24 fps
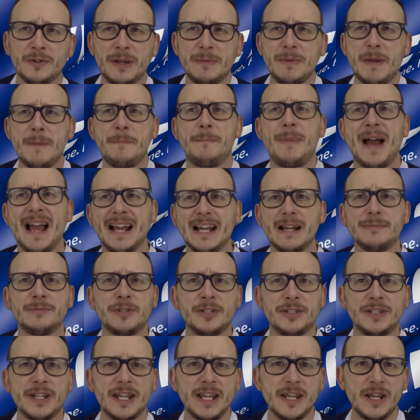It'll keep you bang up
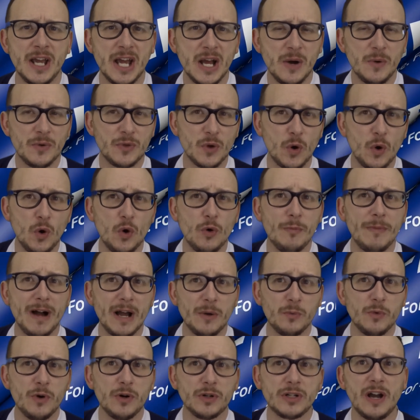to date with all
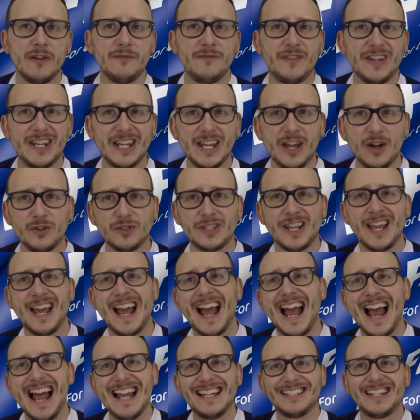my World Cup videos
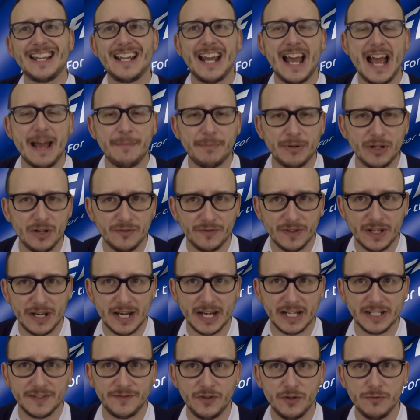as they happen over the
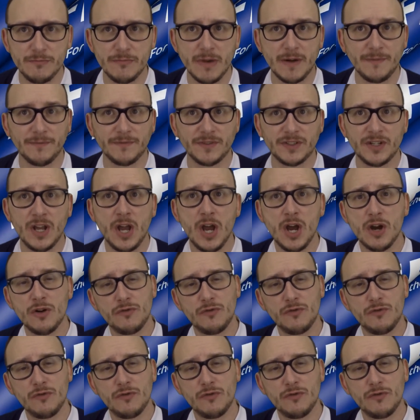next few months.